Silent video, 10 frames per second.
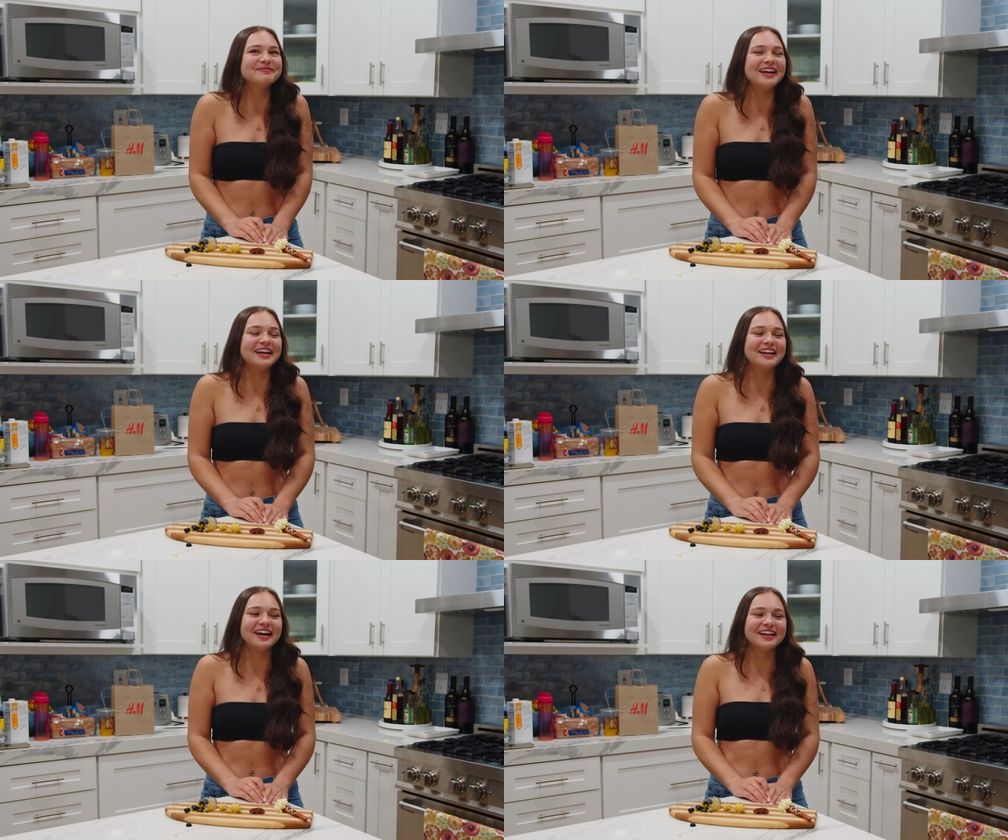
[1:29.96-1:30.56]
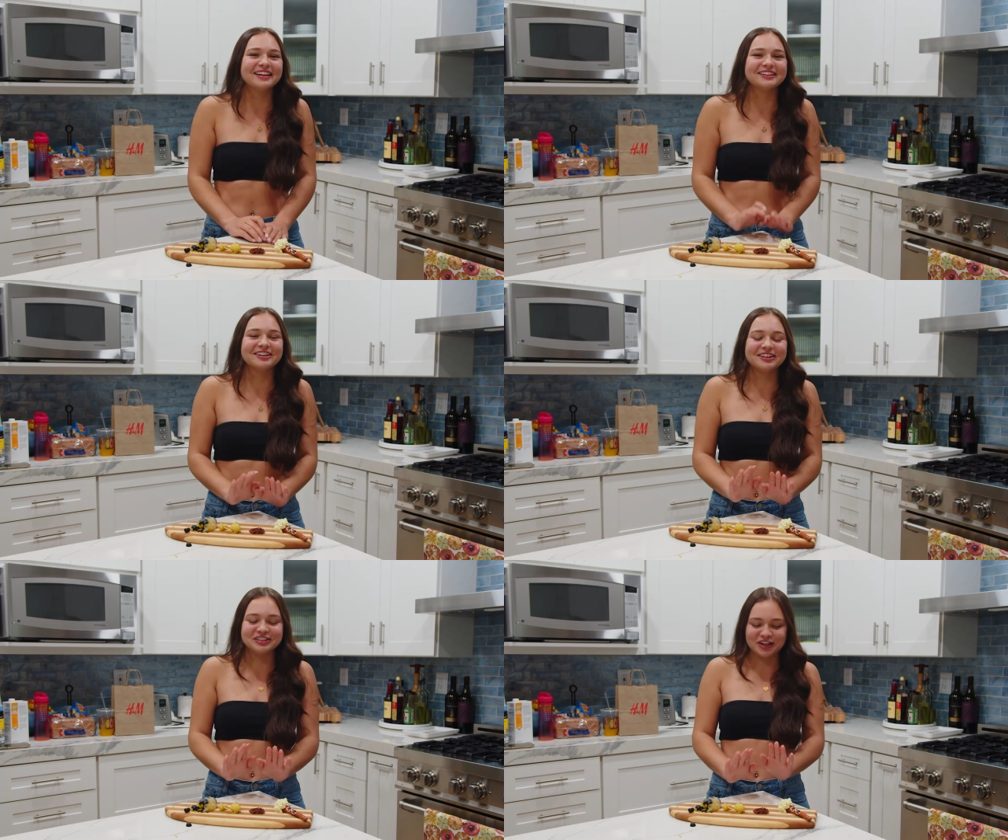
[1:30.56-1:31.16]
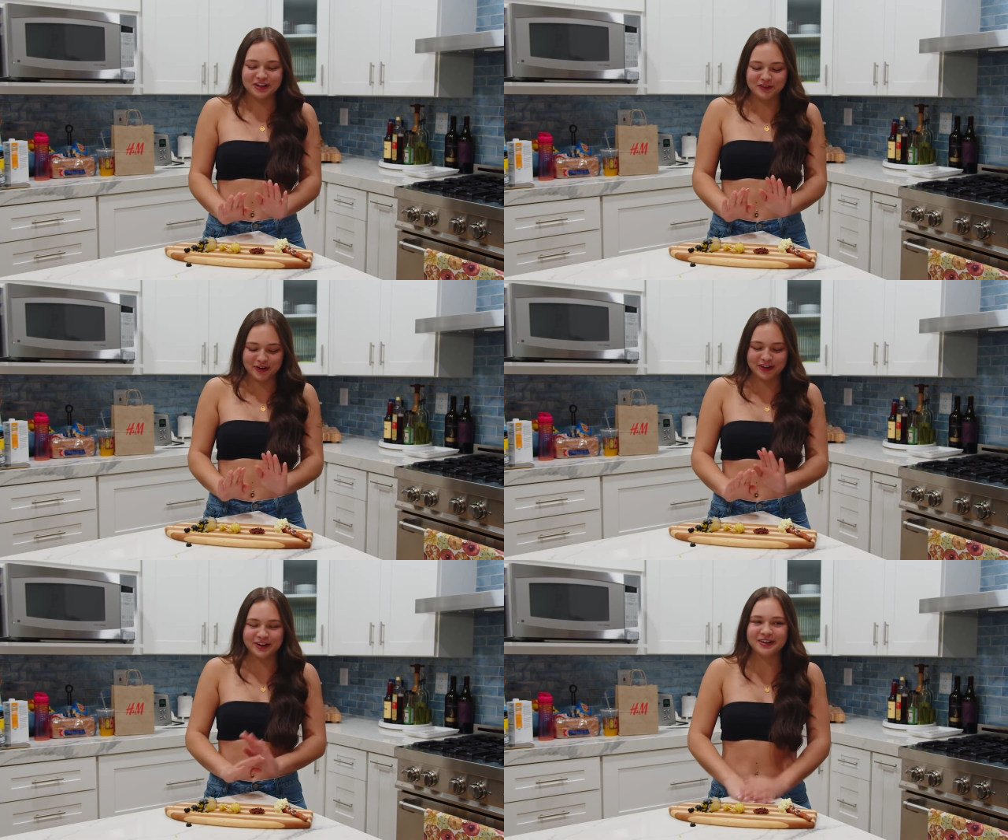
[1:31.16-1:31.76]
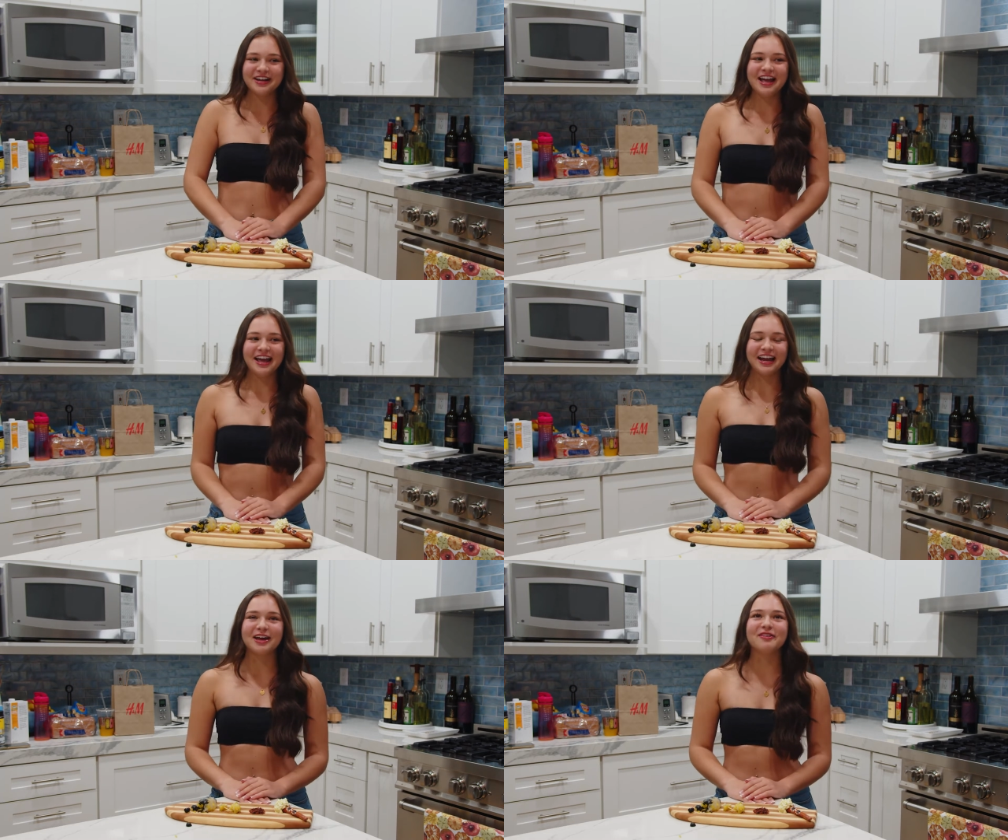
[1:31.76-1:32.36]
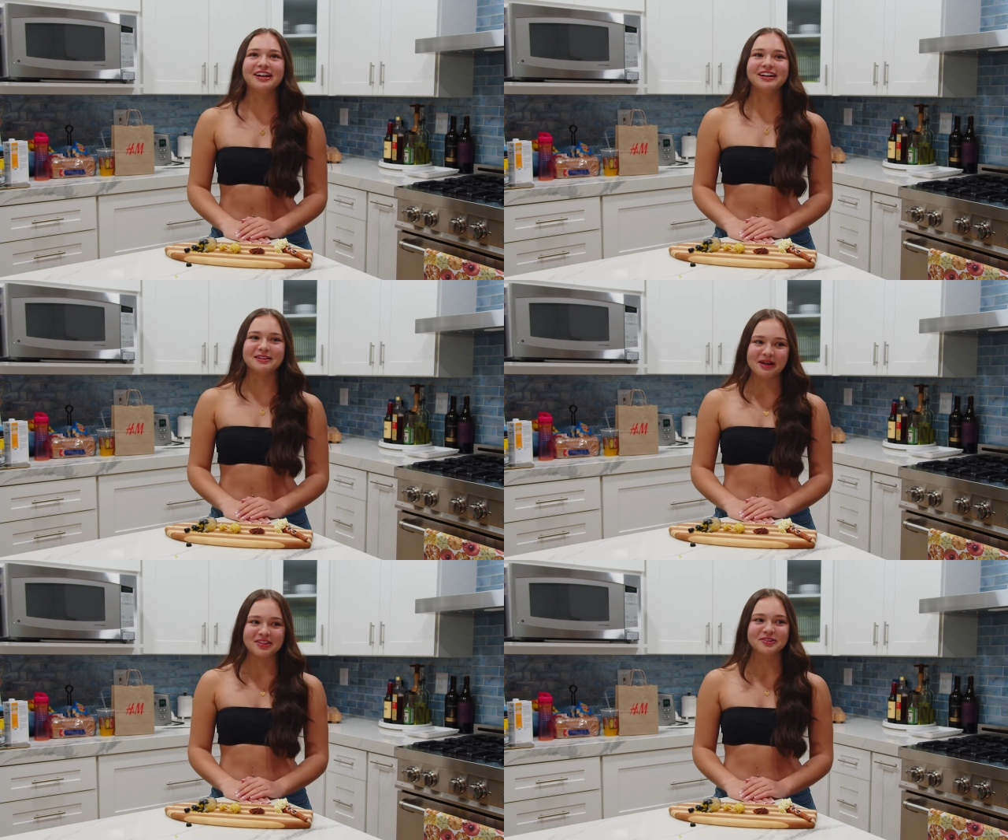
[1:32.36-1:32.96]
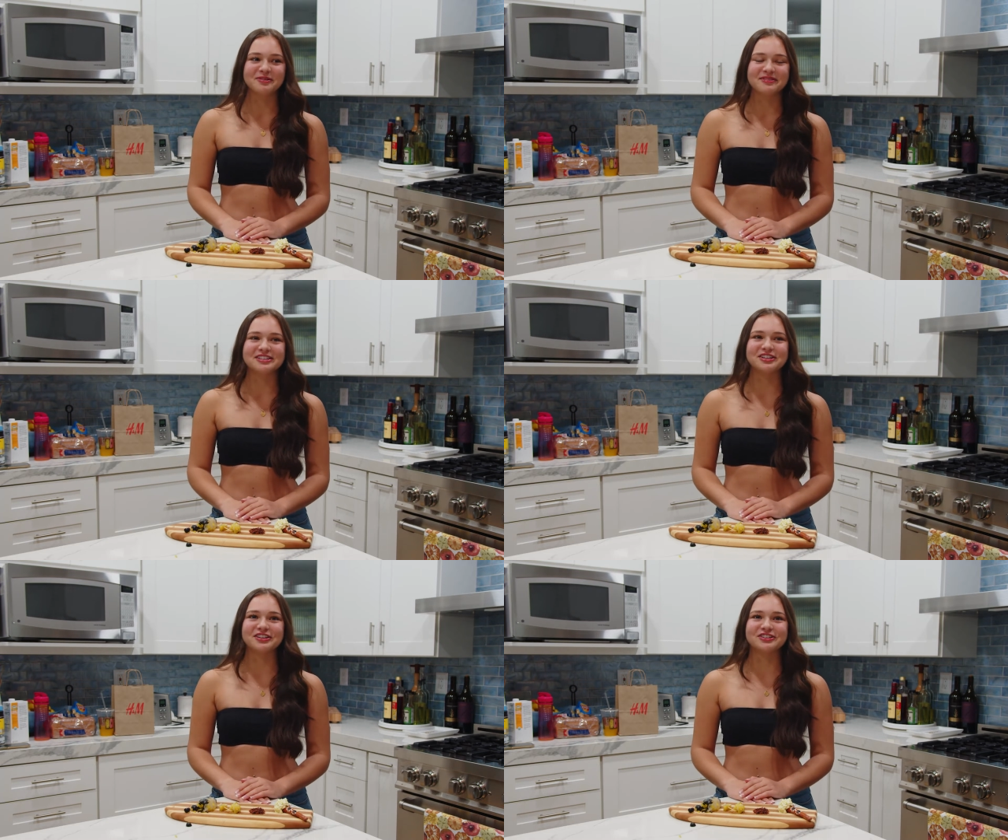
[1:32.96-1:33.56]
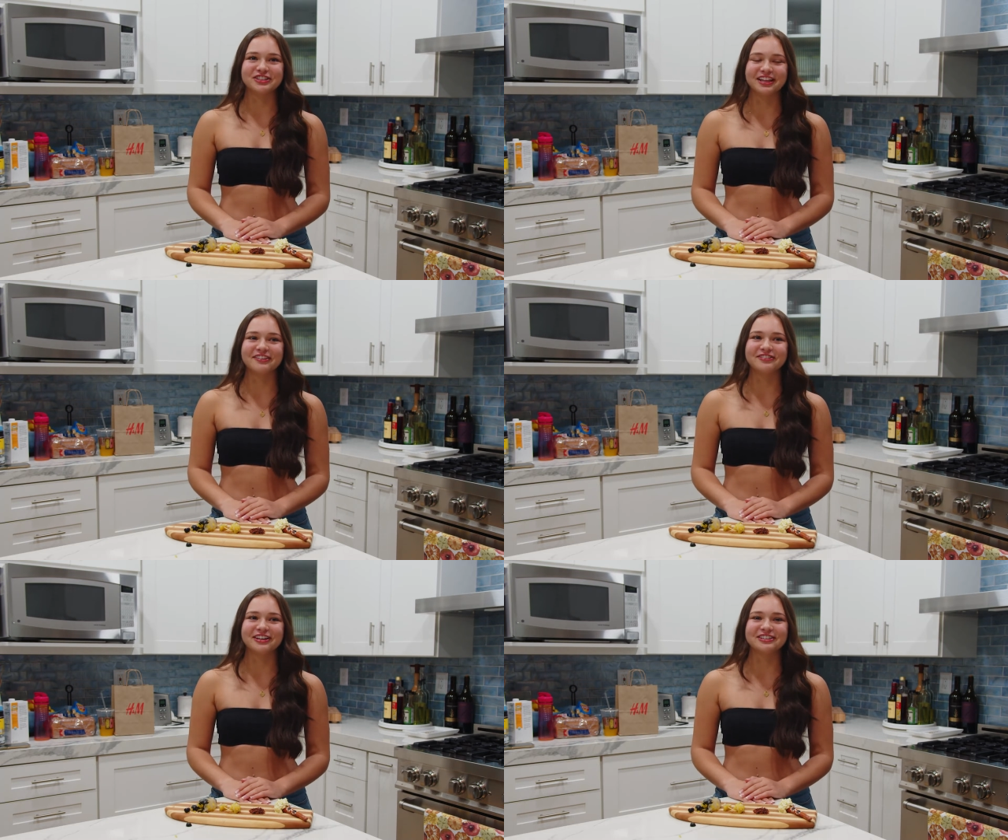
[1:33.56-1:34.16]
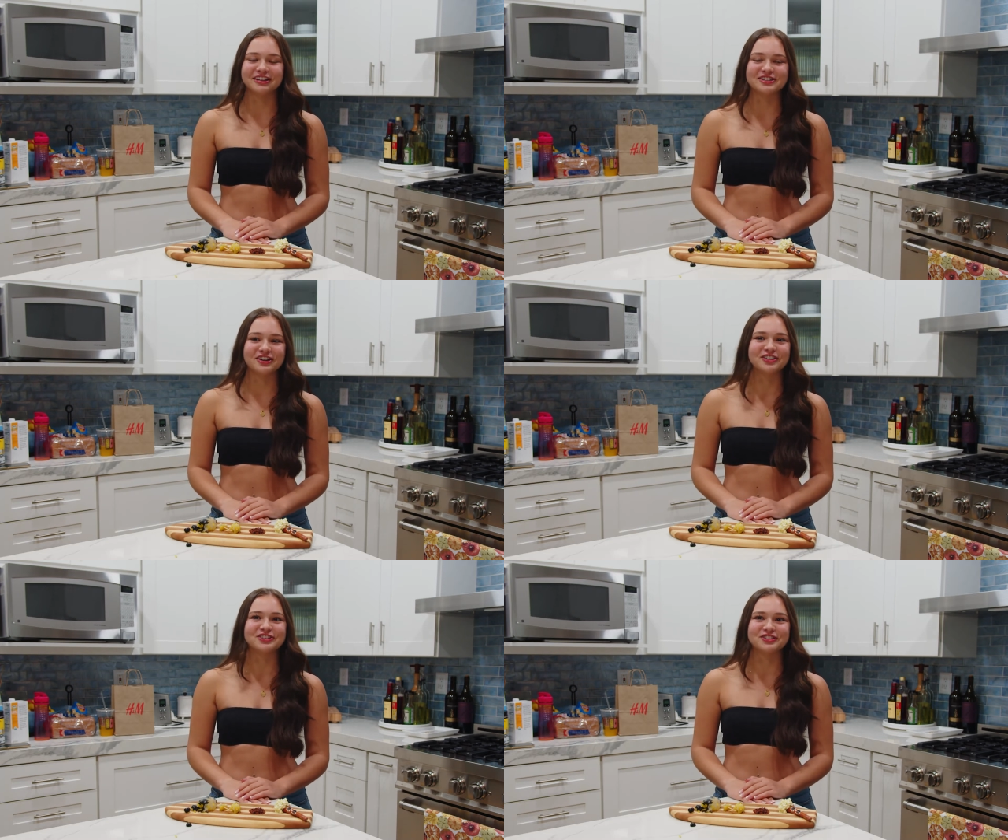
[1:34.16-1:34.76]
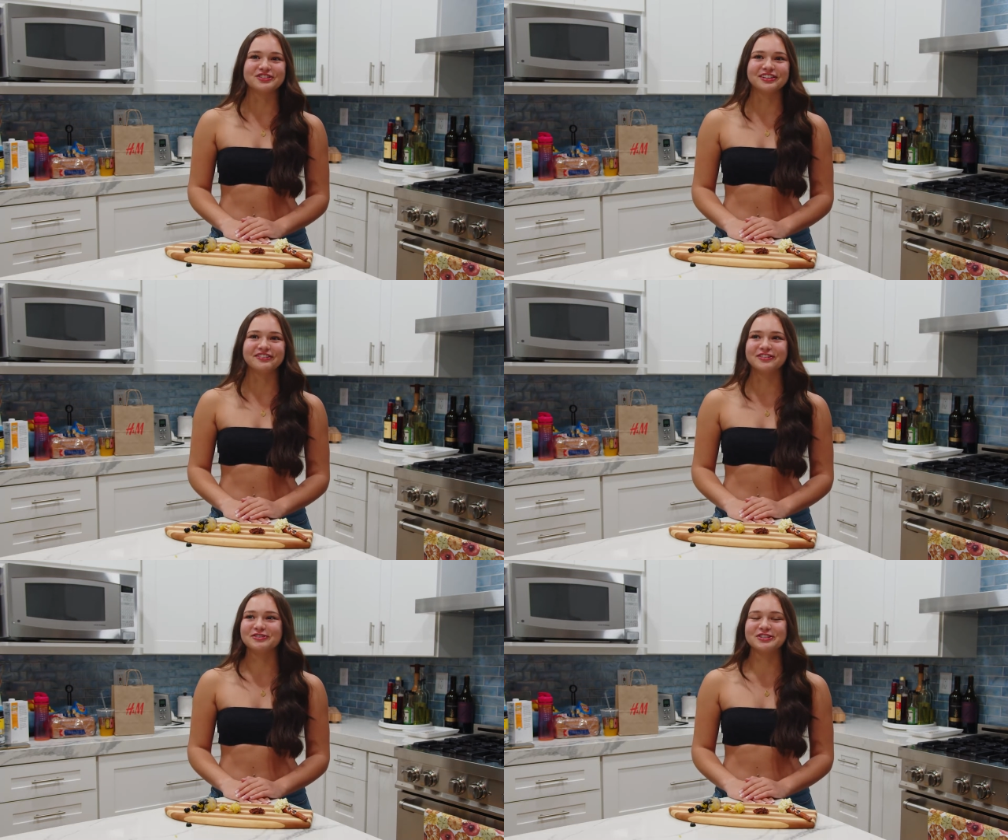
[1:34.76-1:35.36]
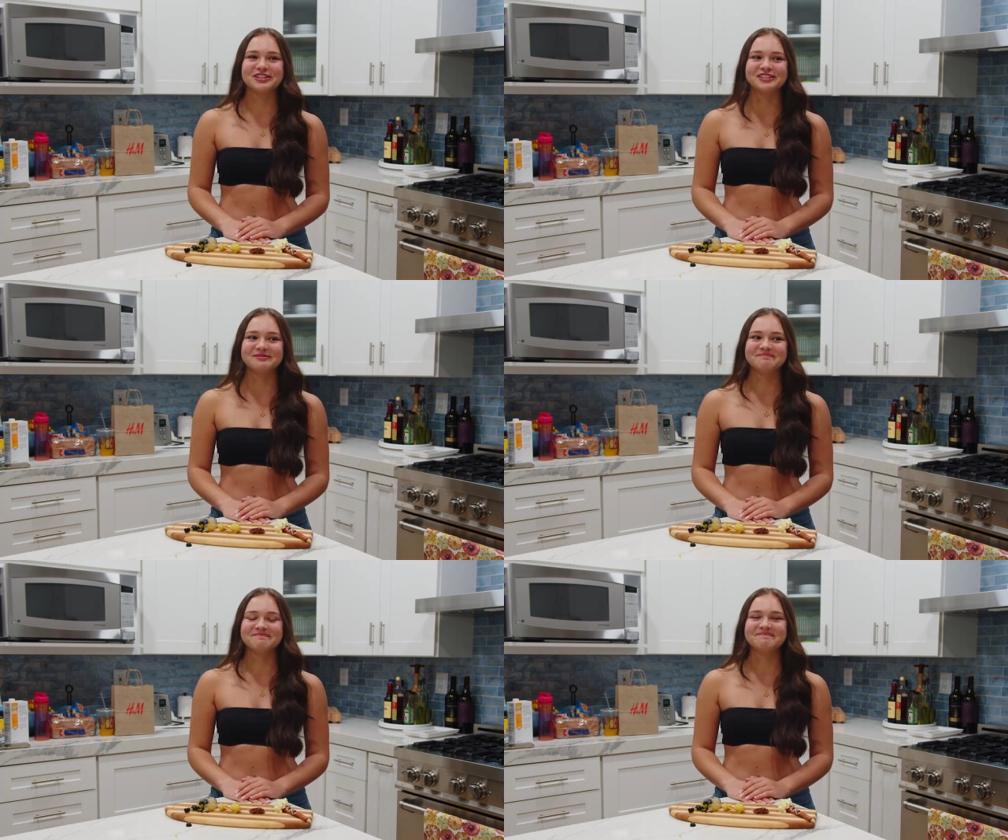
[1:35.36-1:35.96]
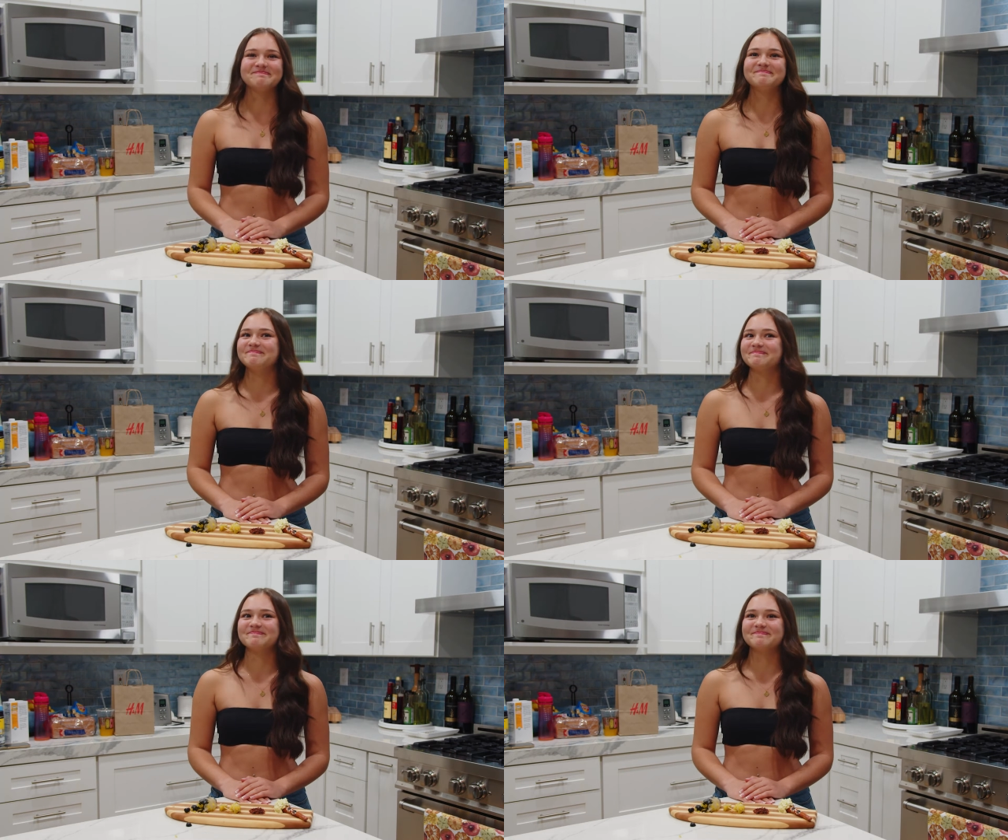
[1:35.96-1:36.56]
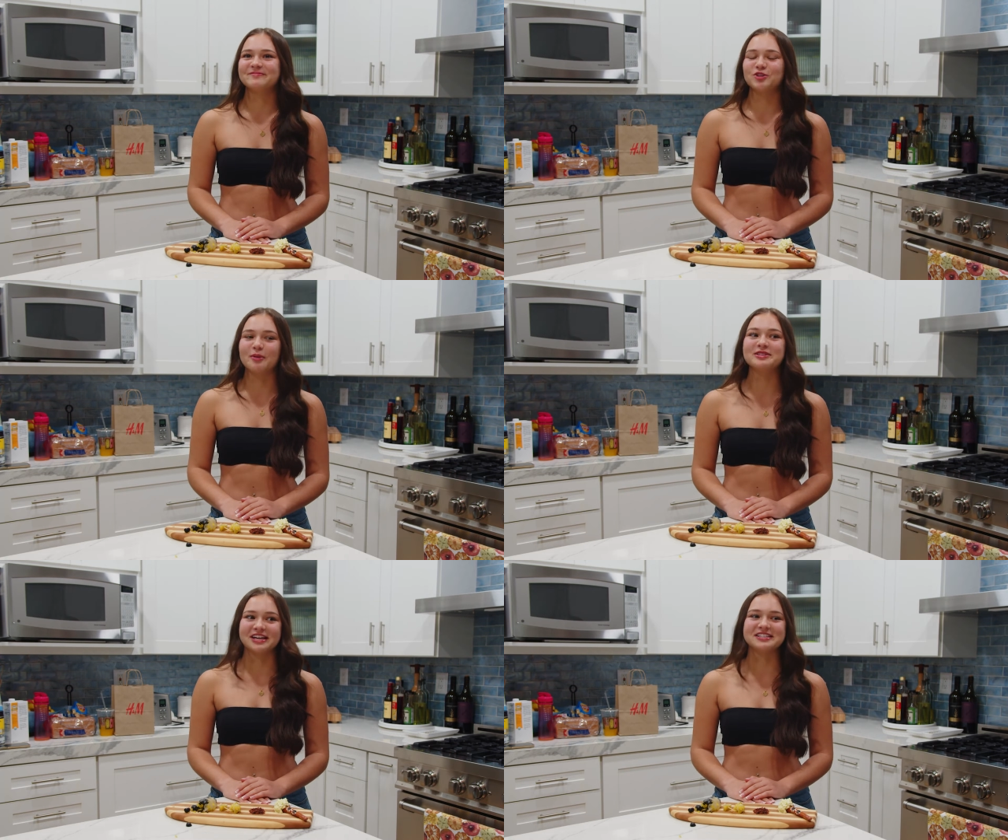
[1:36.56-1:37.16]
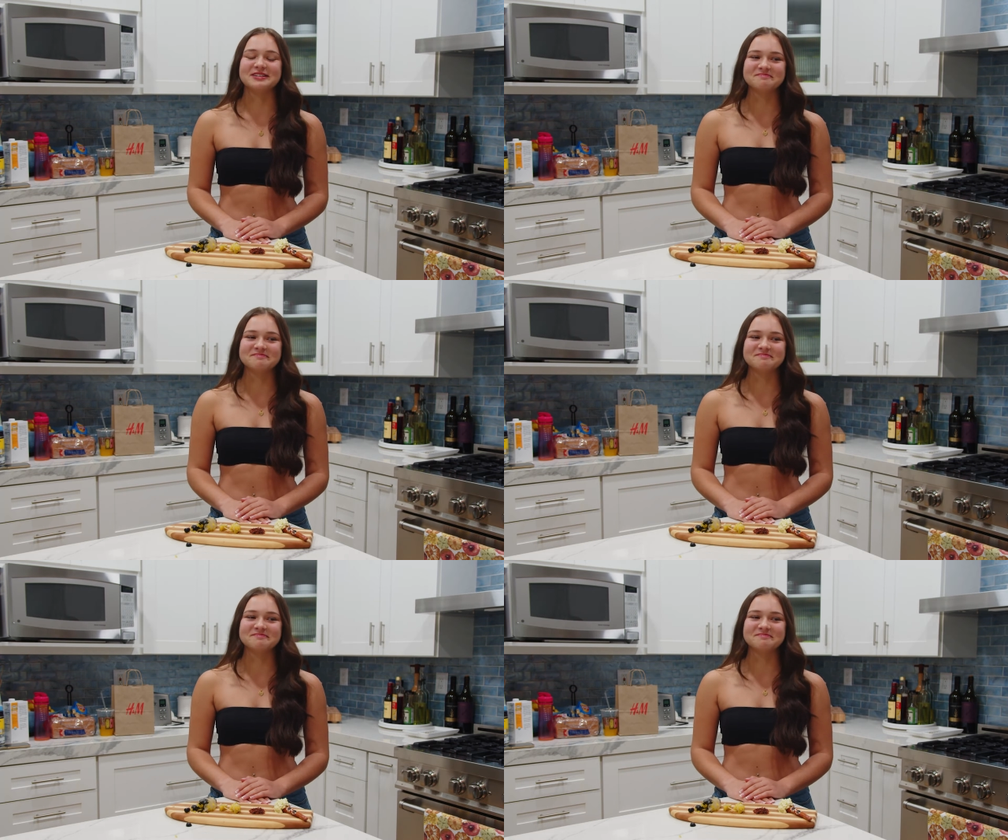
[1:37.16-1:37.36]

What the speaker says: And I like literally tried to avoid her and I waited in the bathroom until she left, until I saw her shoes leave. It was just traumatizing.